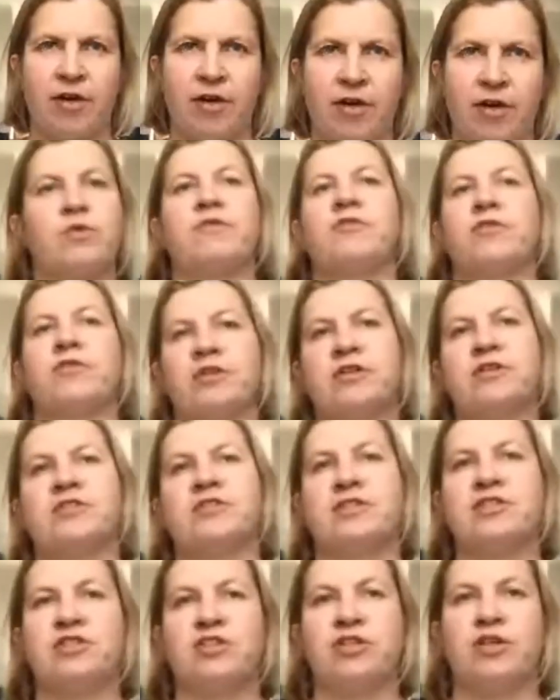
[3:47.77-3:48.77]
So if you're
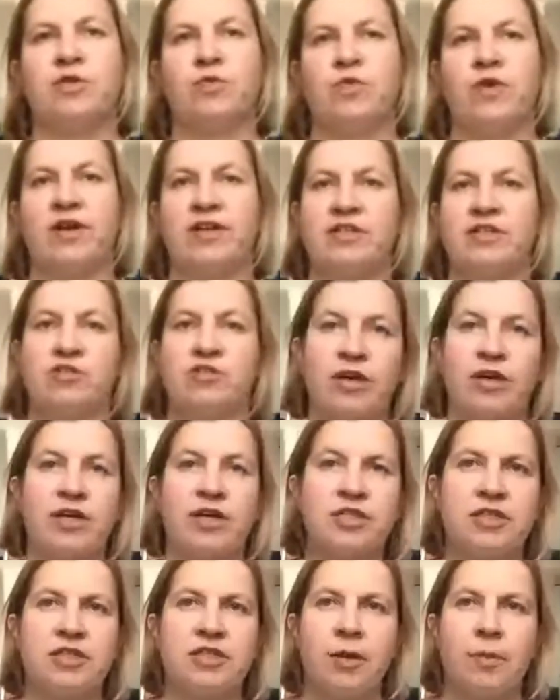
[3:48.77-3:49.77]
using student
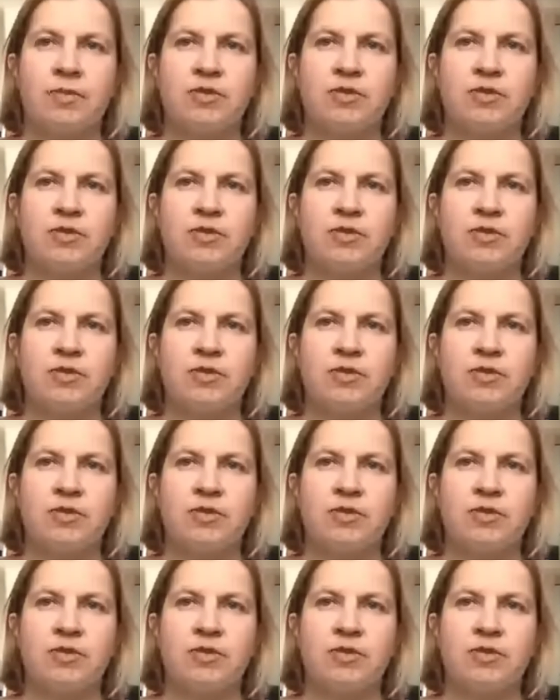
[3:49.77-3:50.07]
registration numbers,